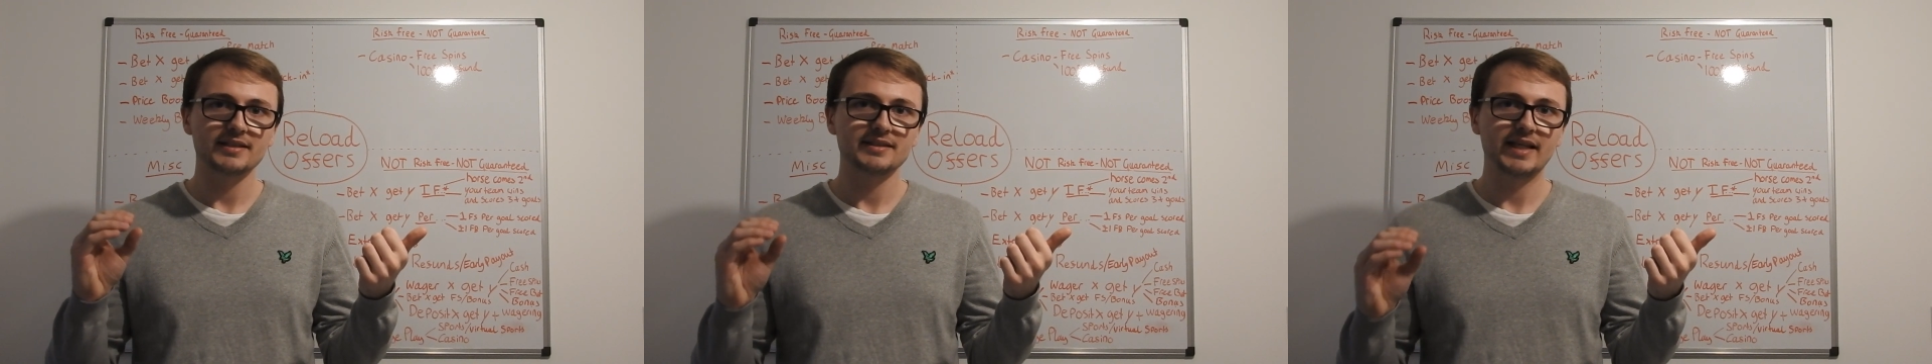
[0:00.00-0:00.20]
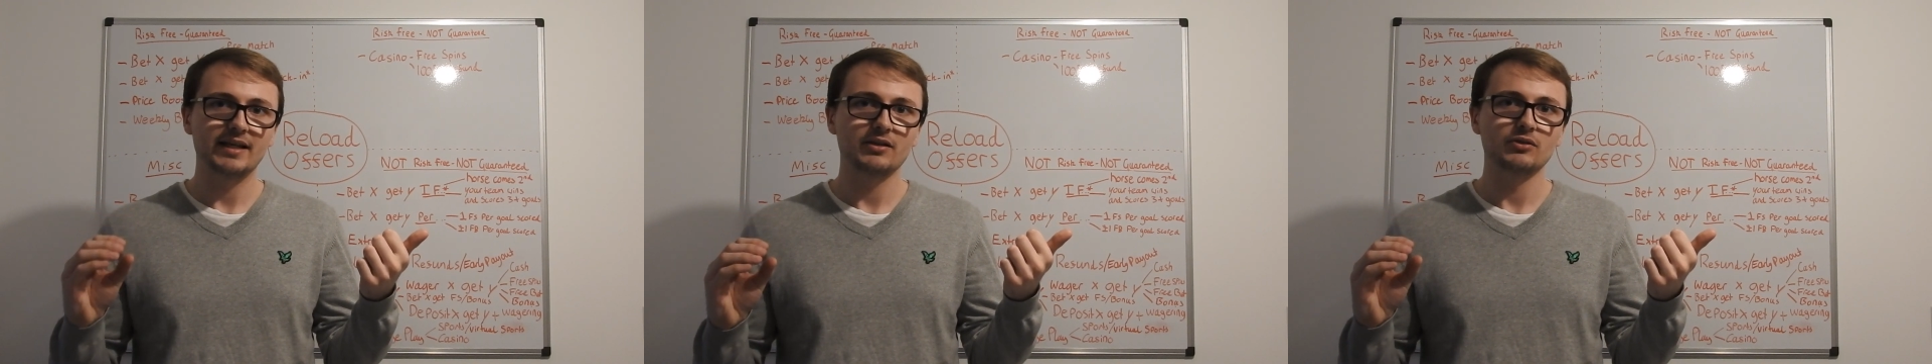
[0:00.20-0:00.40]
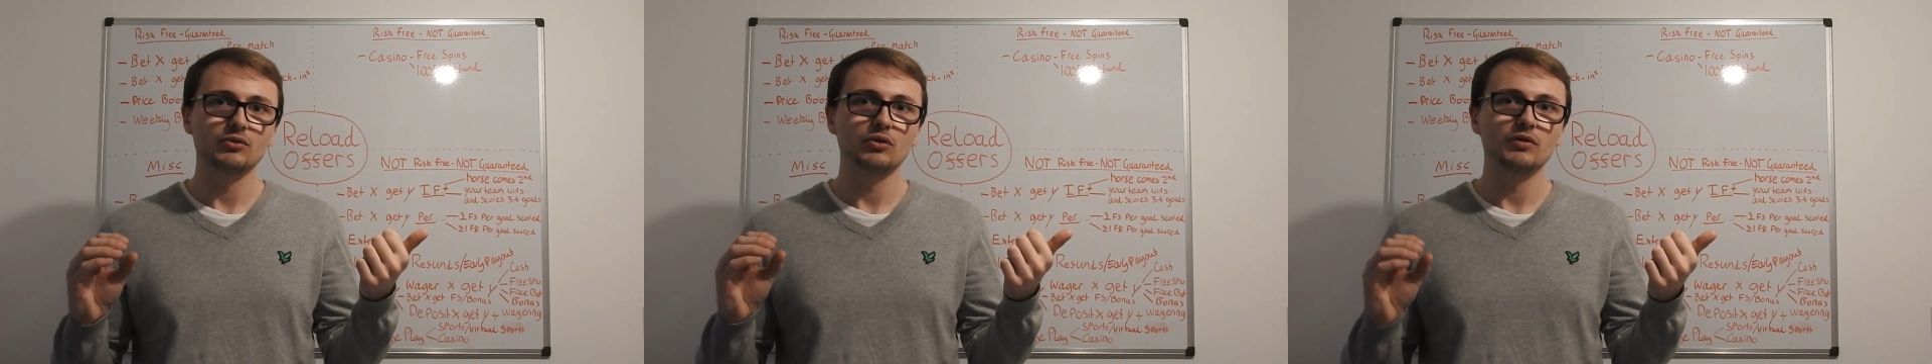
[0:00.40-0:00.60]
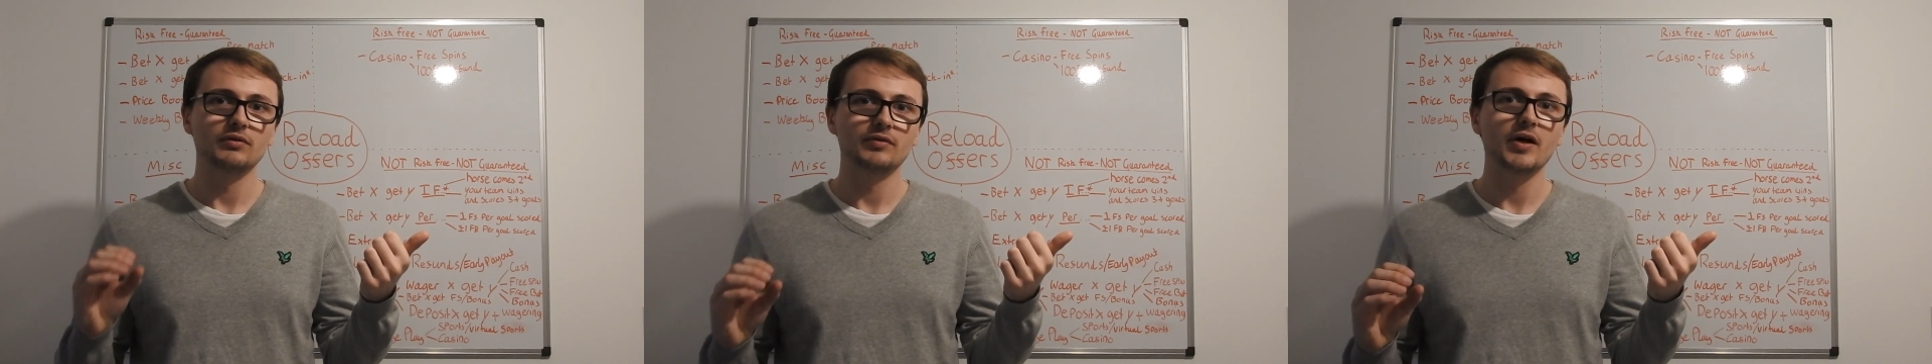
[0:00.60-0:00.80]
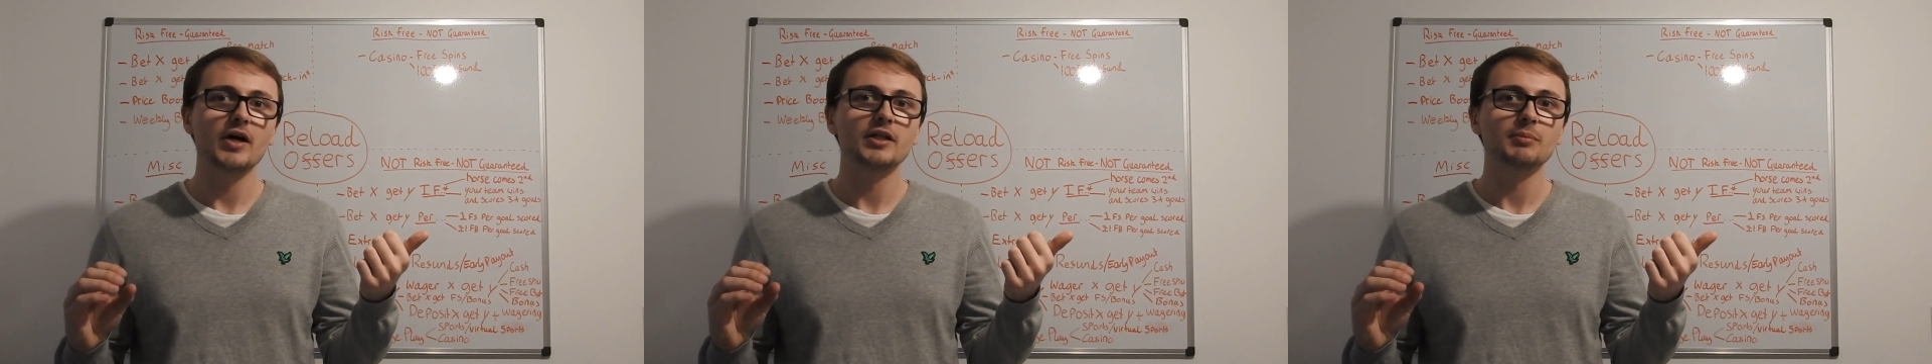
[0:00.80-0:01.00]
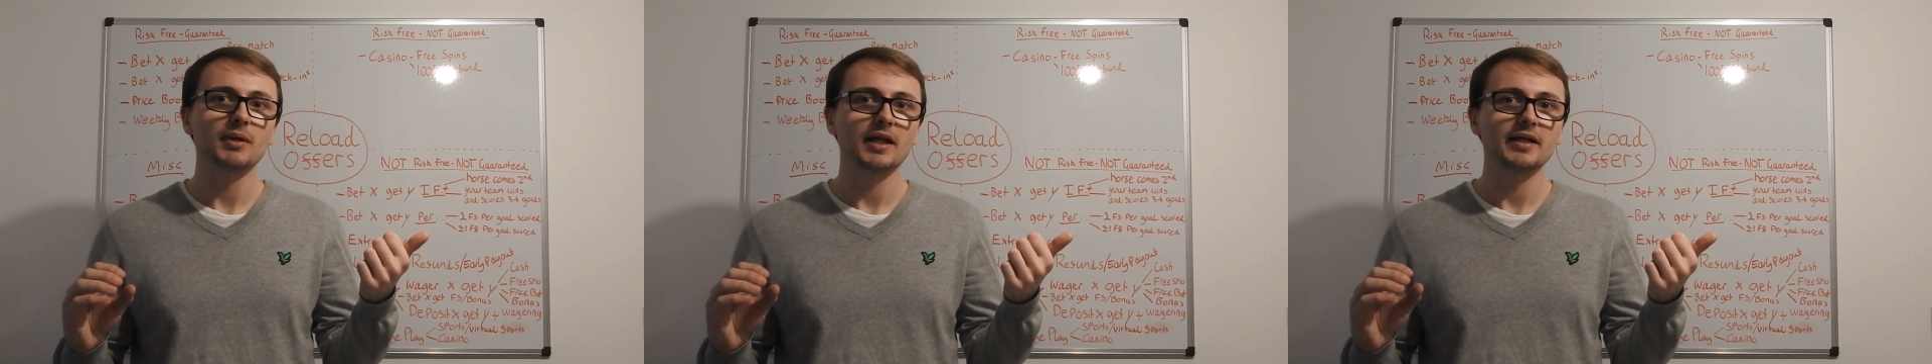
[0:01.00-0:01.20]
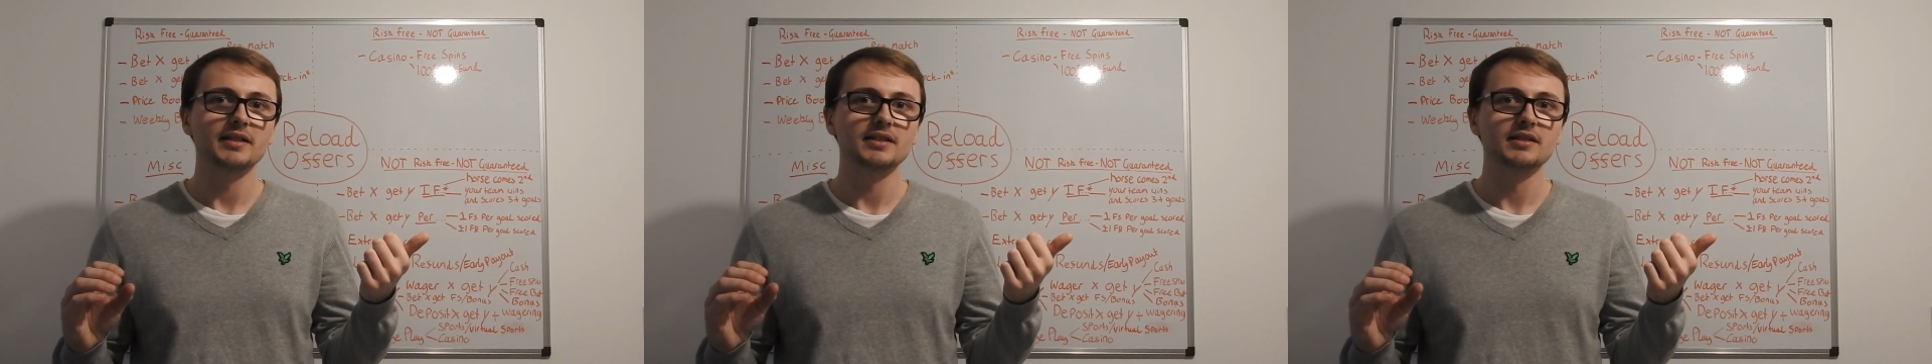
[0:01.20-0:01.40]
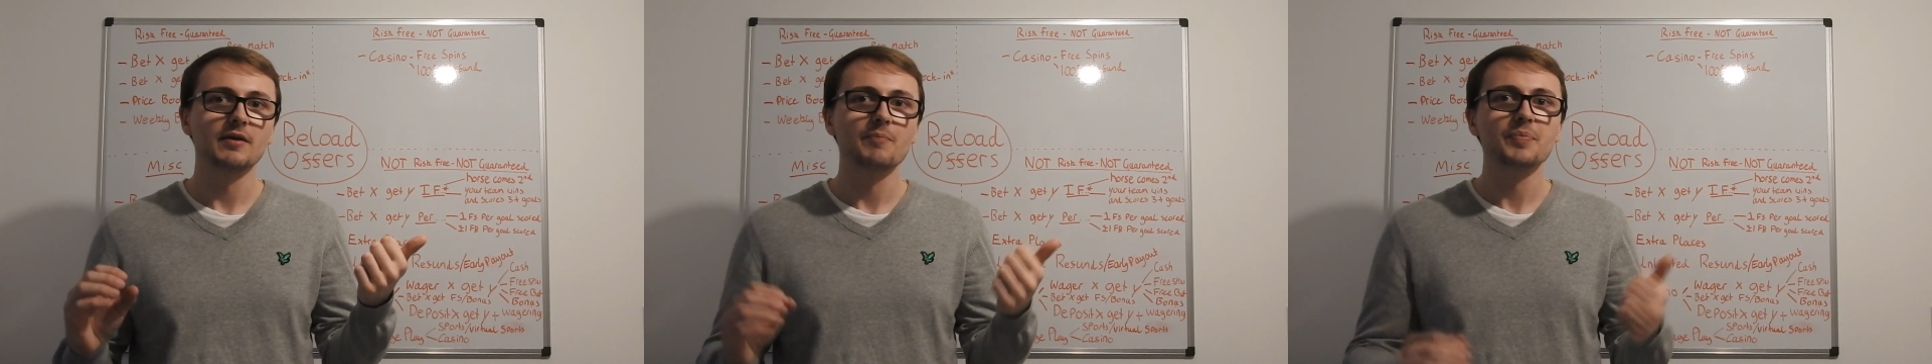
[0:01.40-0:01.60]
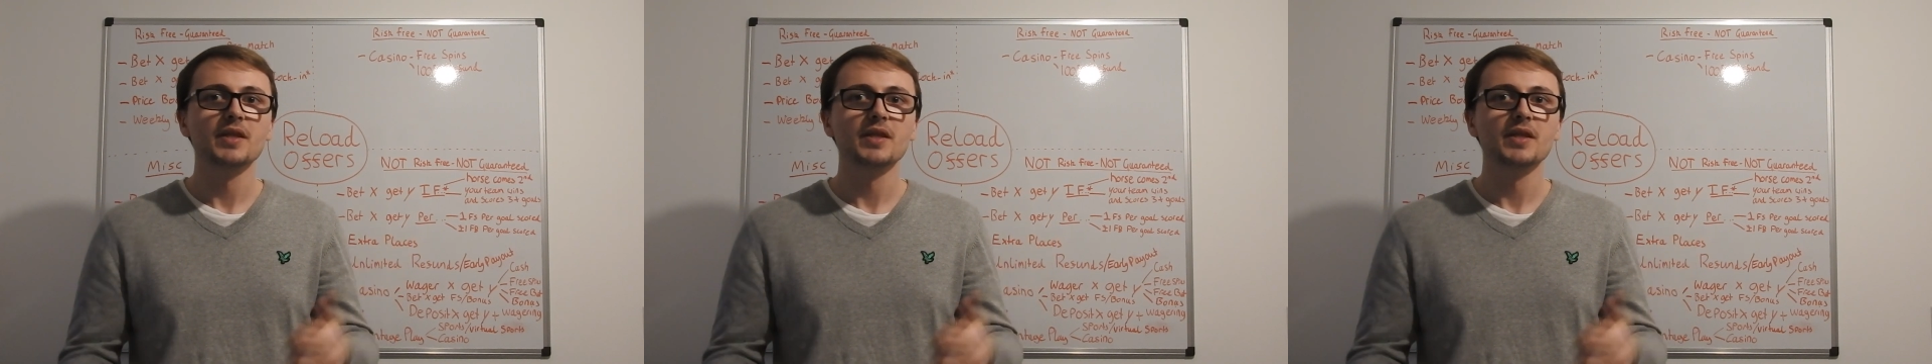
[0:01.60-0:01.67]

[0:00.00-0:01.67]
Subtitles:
2nd or 3rd place.